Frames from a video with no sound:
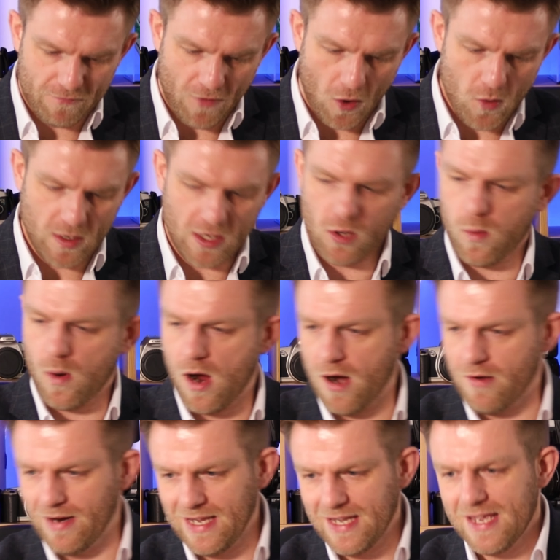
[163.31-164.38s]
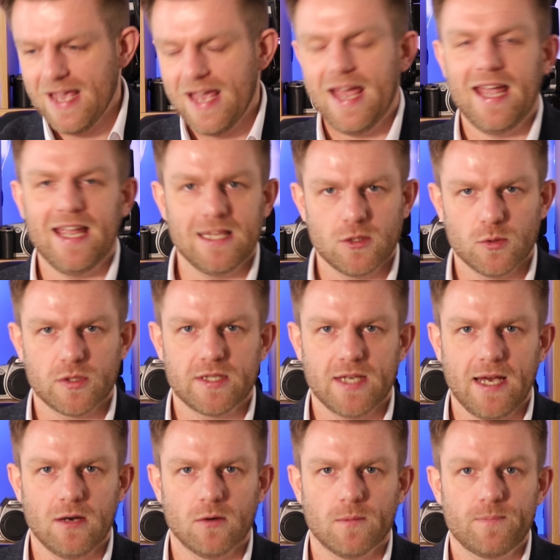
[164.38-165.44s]
phone inquiry into a
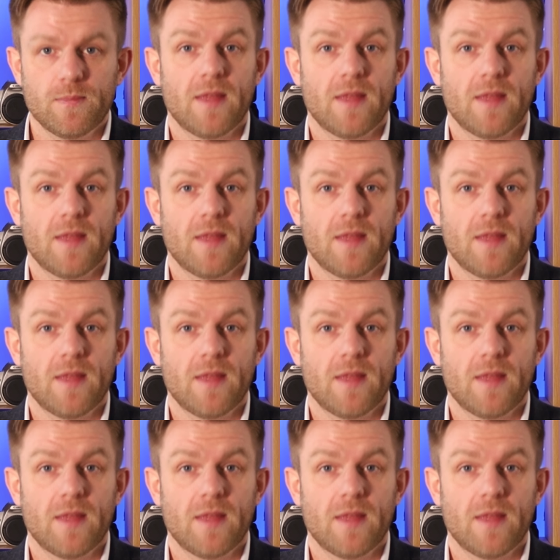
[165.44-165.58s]
sale?